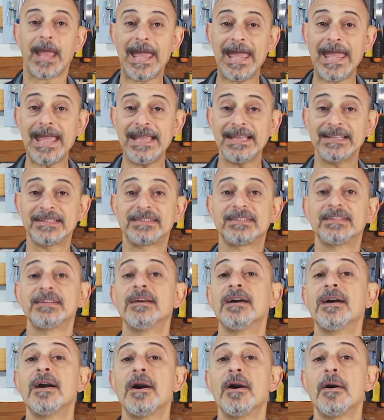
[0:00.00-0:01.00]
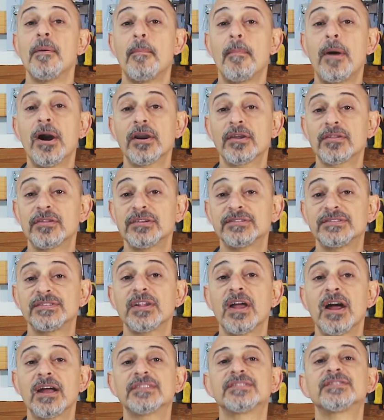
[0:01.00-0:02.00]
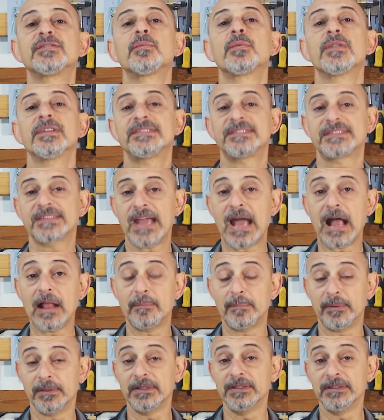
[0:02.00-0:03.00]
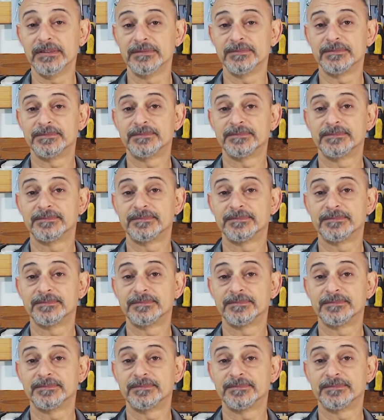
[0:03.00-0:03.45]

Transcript: Eight, mark the slots with a scalpel.